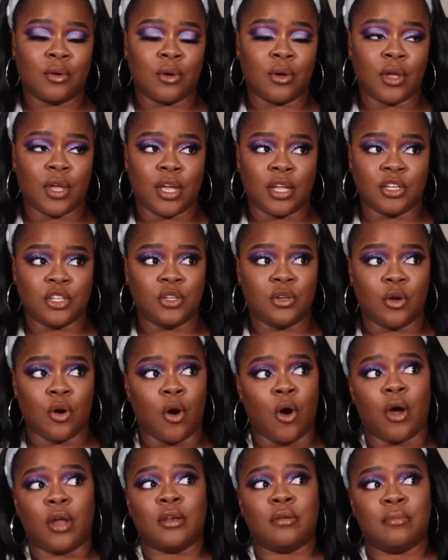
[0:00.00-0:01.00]
and
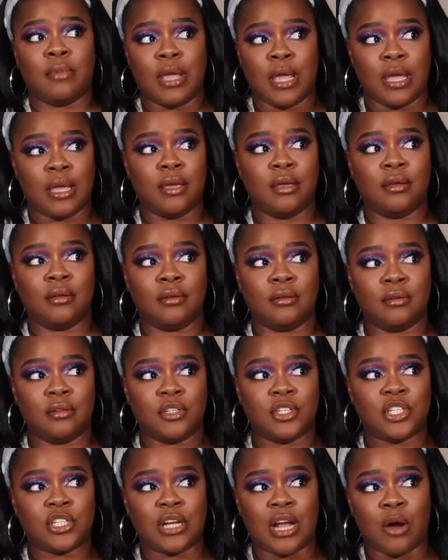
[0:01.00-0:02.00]
on me,
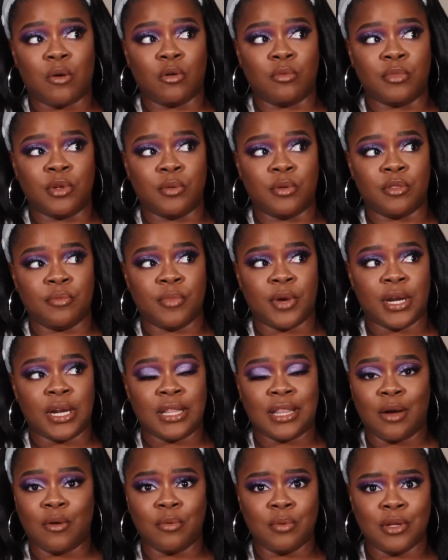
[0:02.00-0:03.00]
shower me with money,
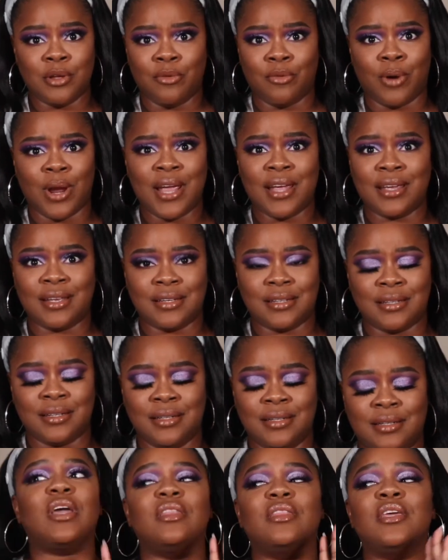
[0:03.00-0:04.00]
that would be great.
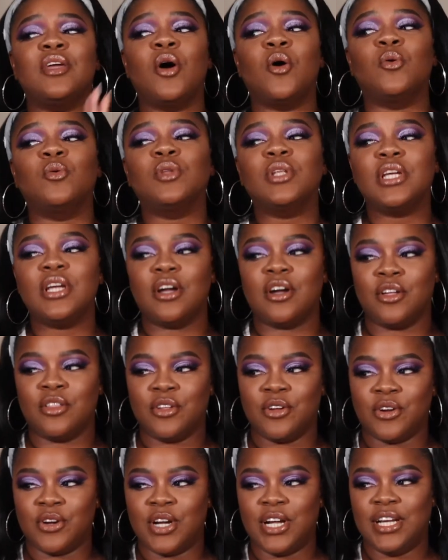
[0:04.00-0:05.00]
The only
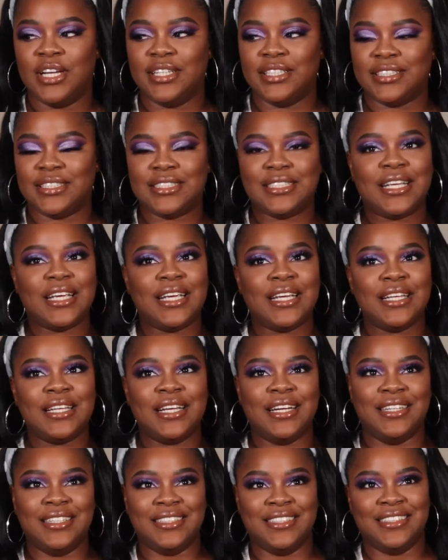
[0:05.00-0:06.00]
other scene
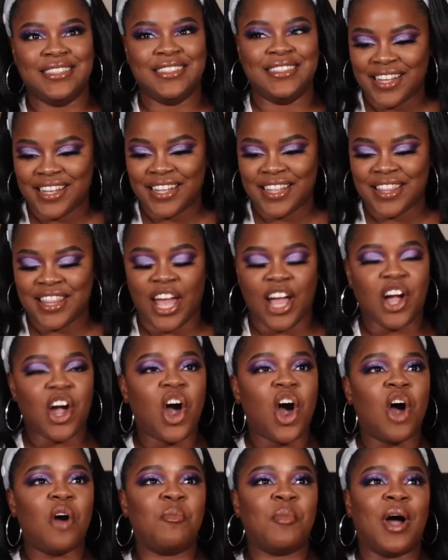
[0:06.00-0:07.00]
that
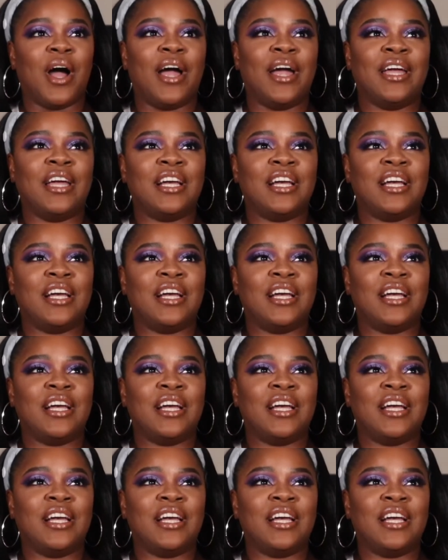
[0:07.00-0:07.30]
caught my